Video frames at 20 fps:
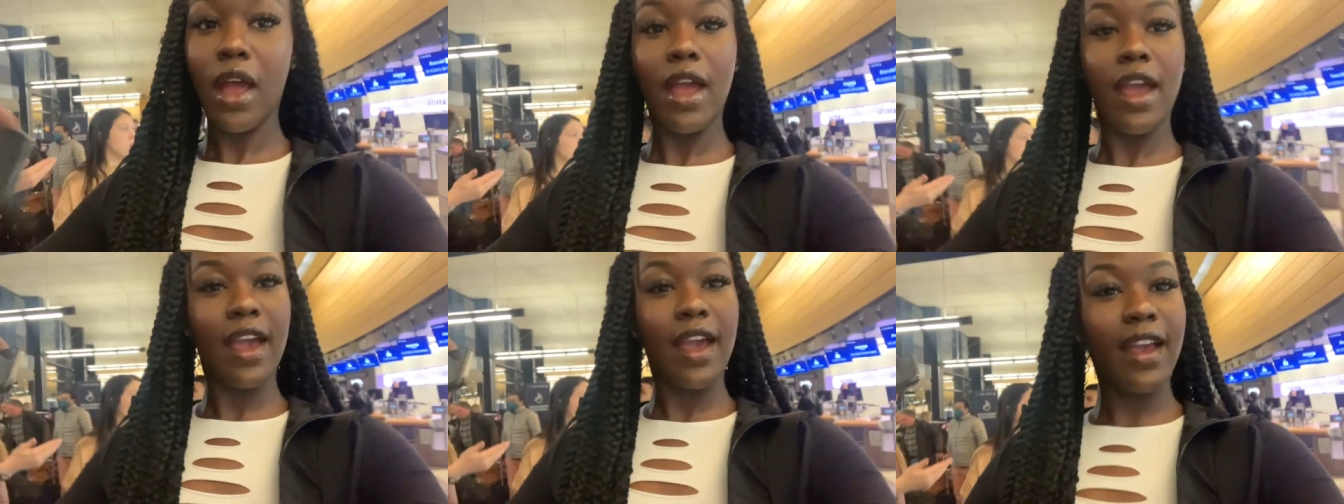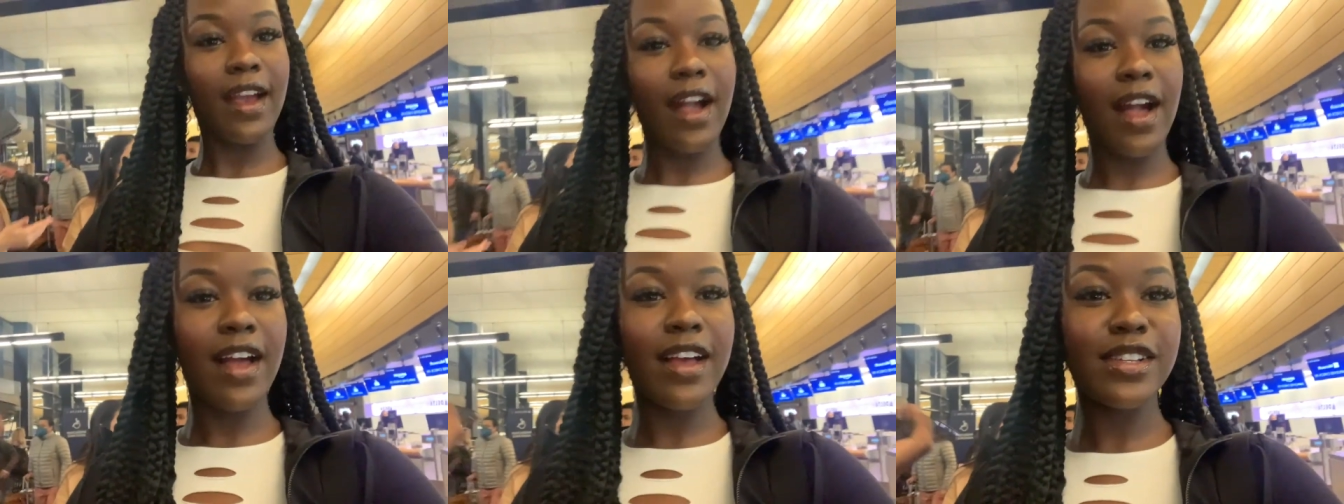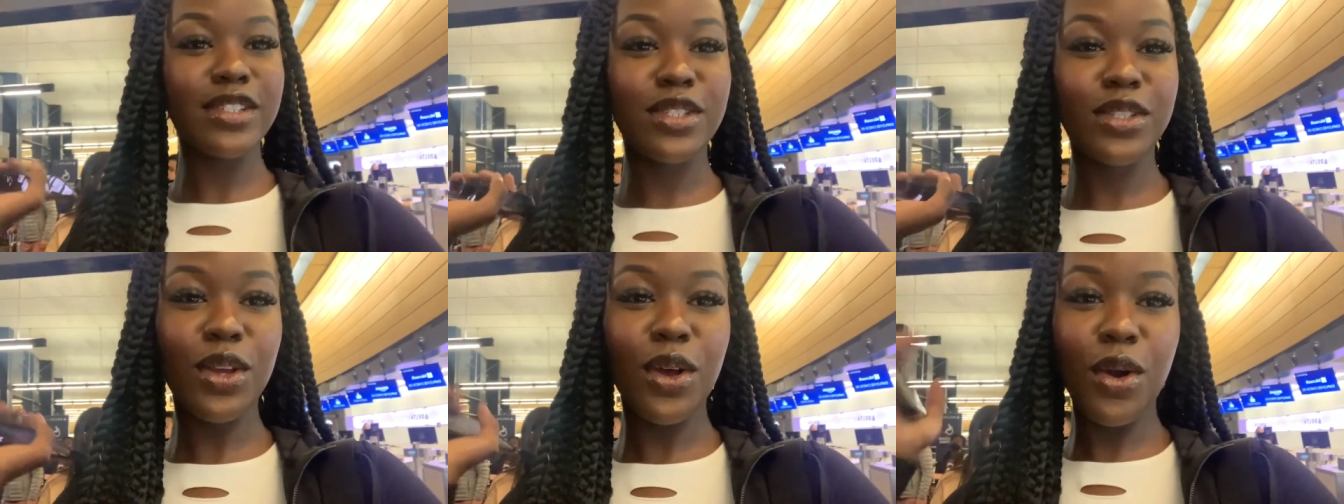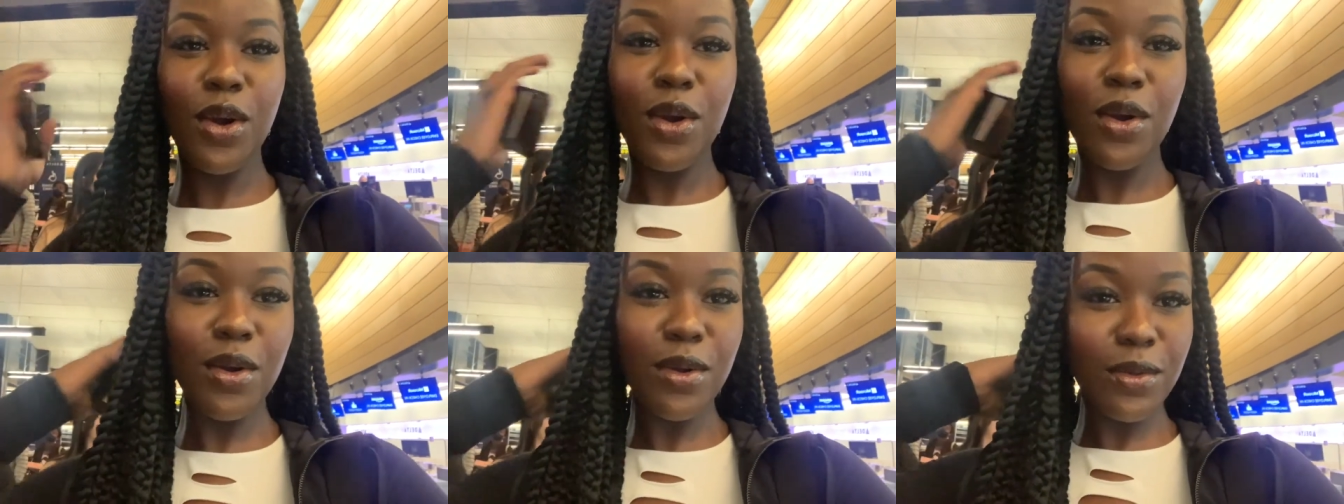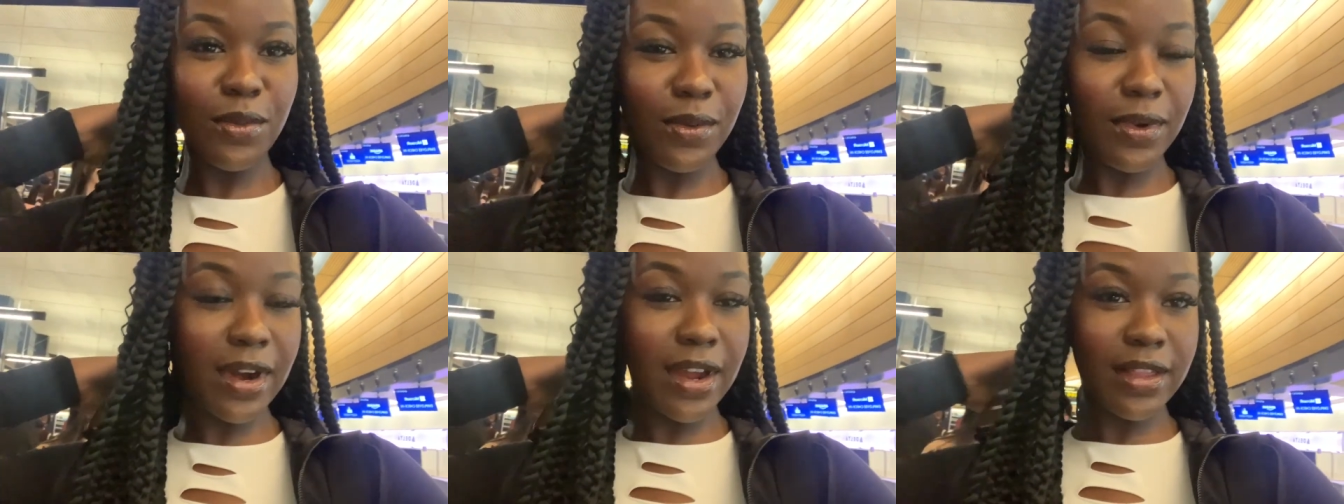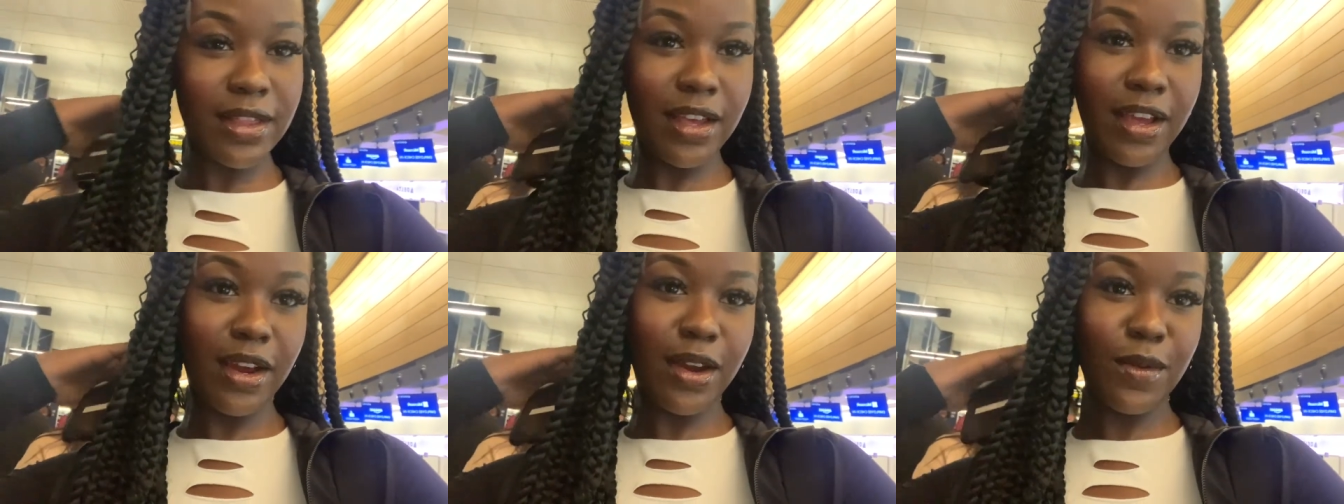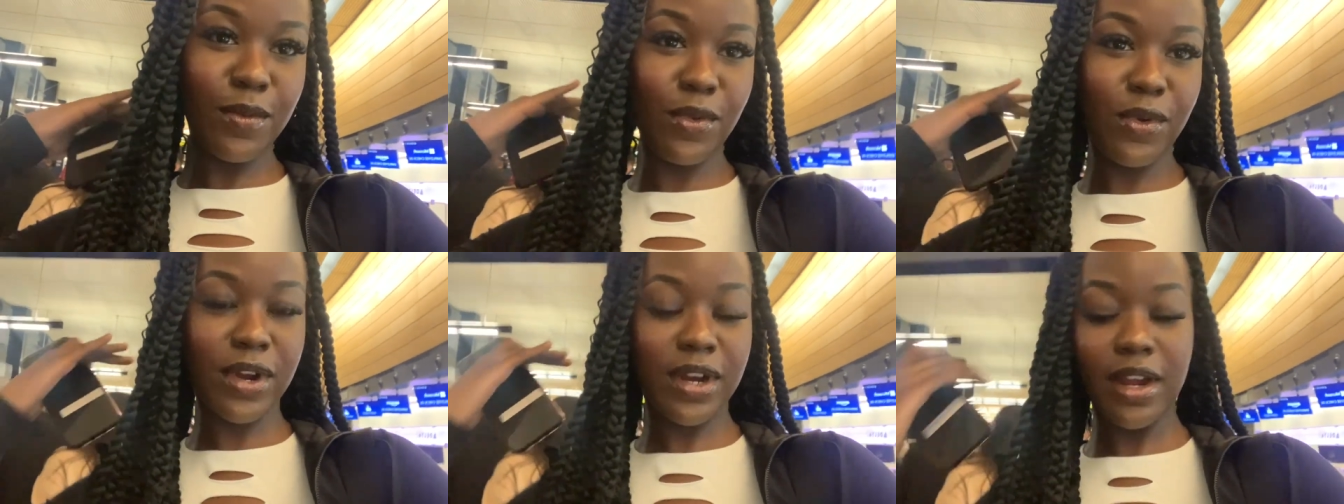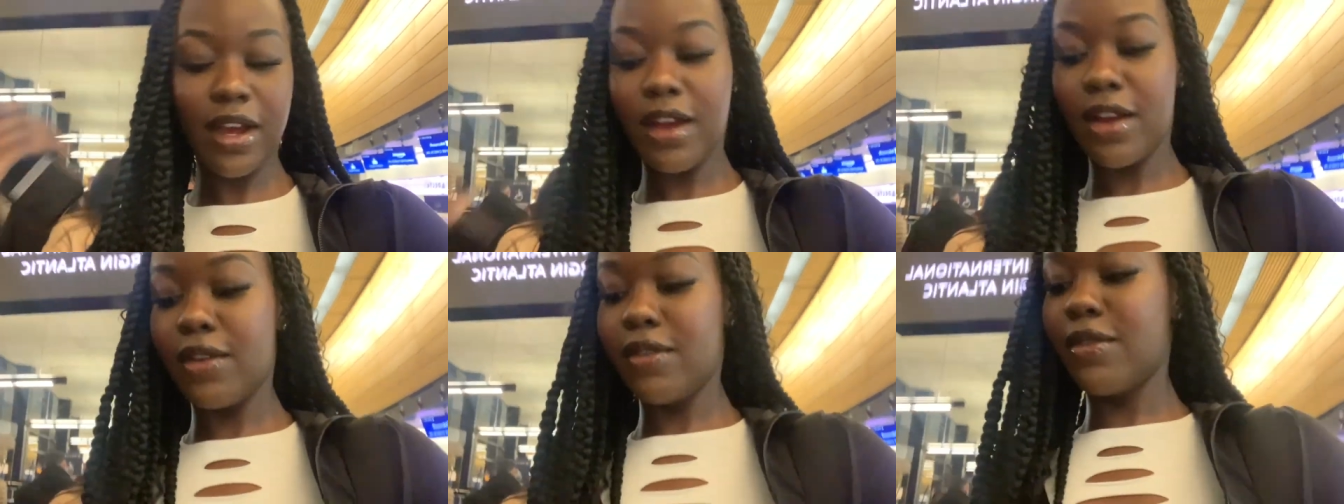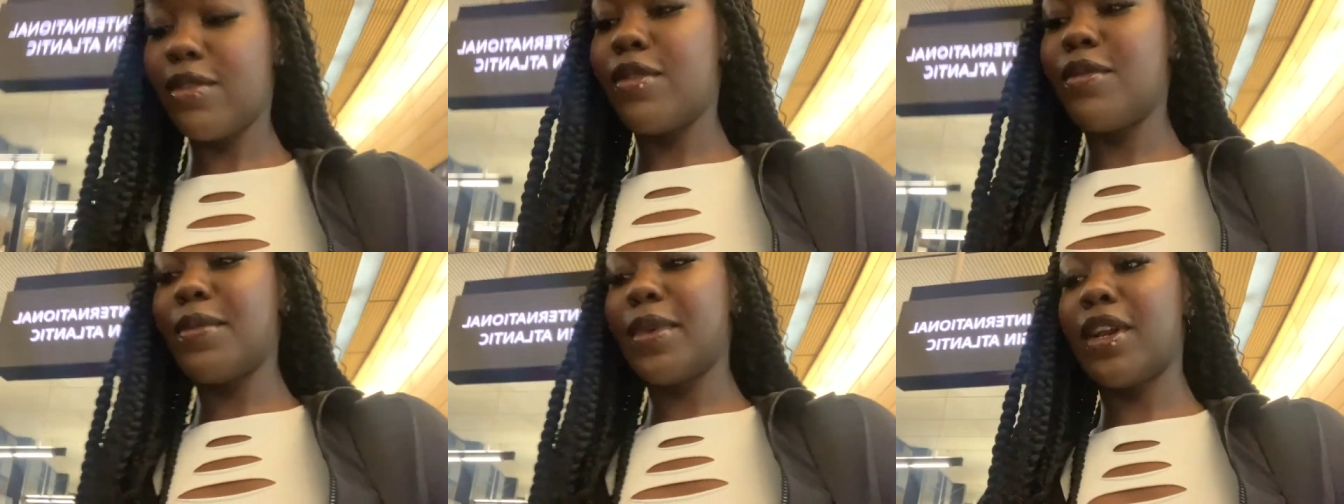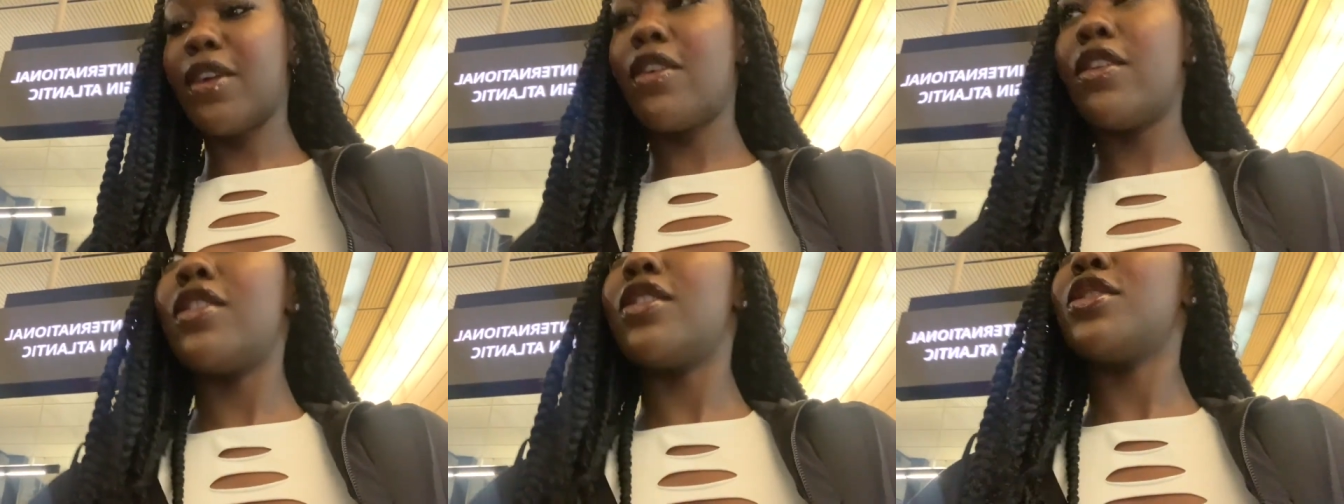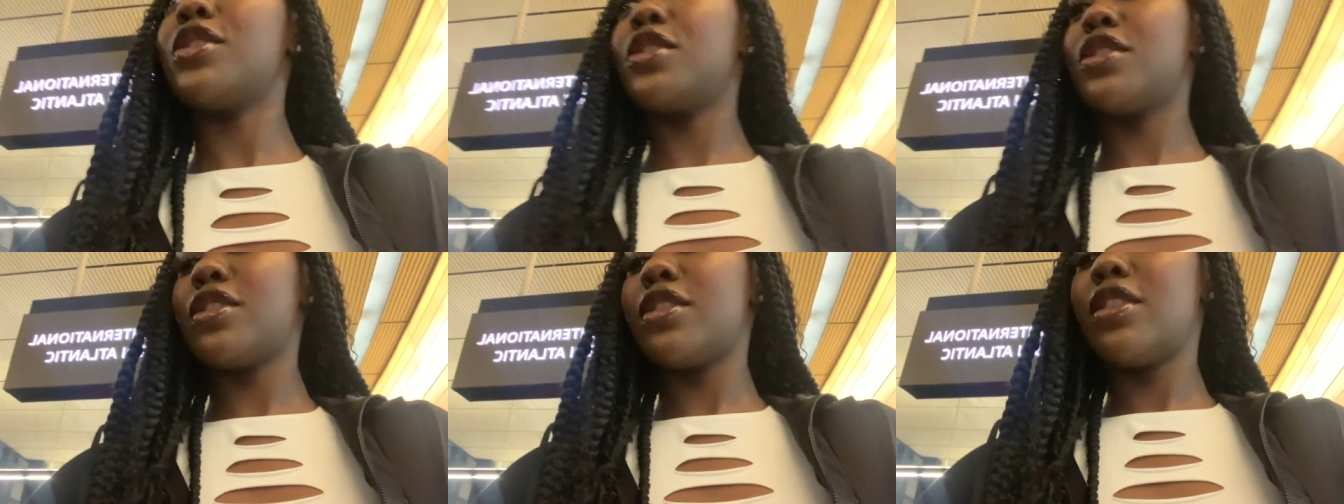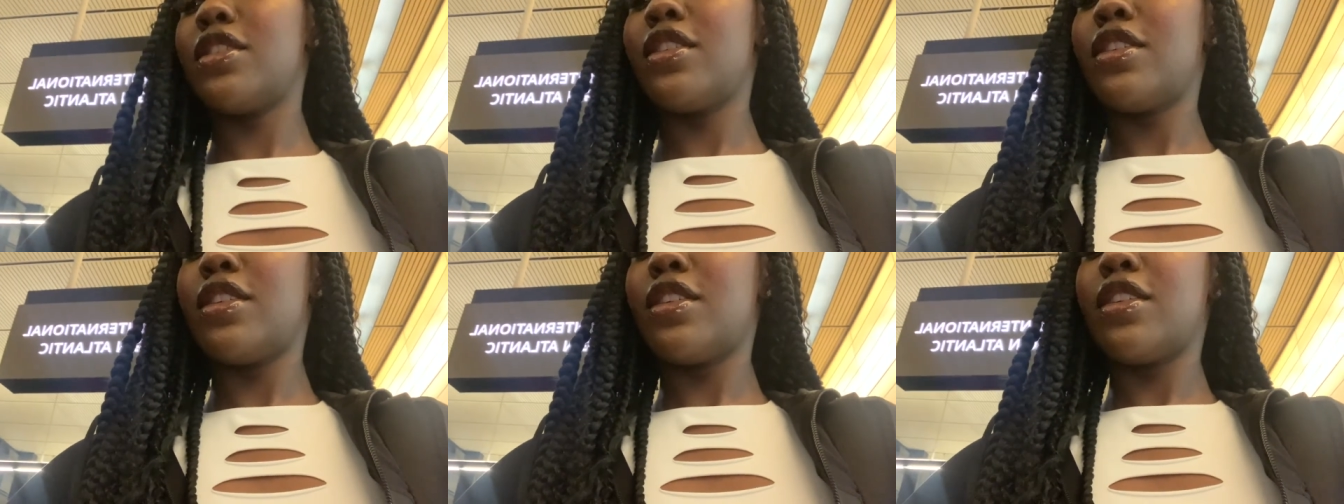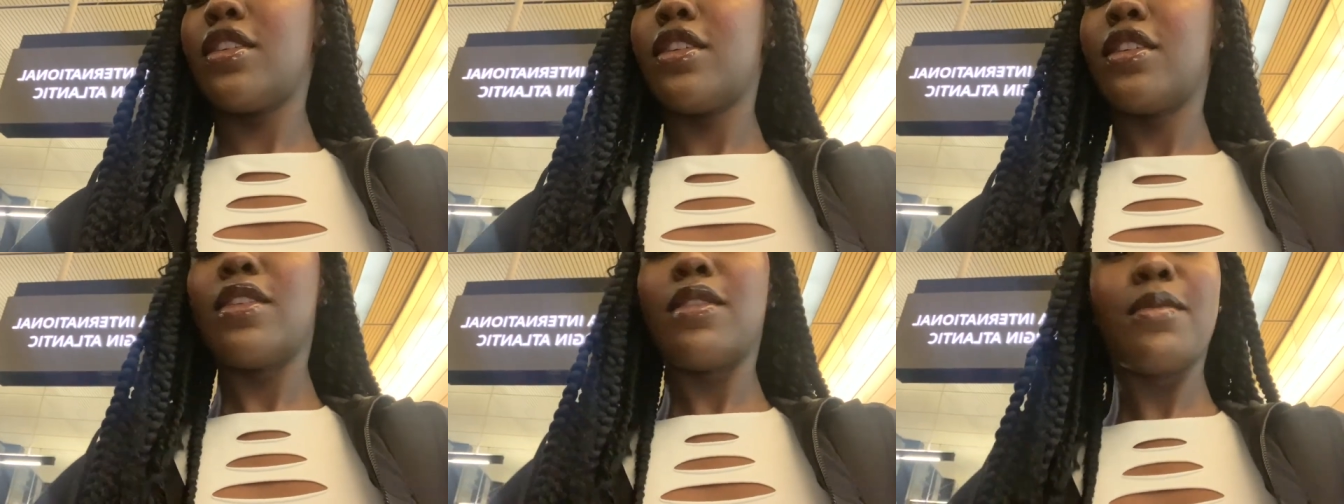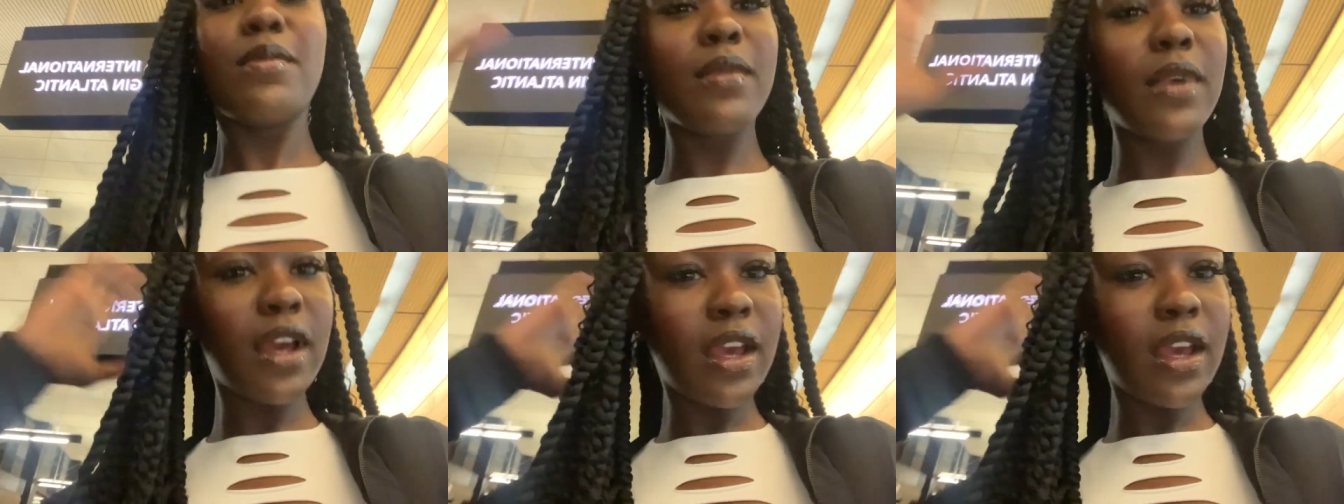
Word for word: Hey guys, so we're at the airport now. Oh my gosh, my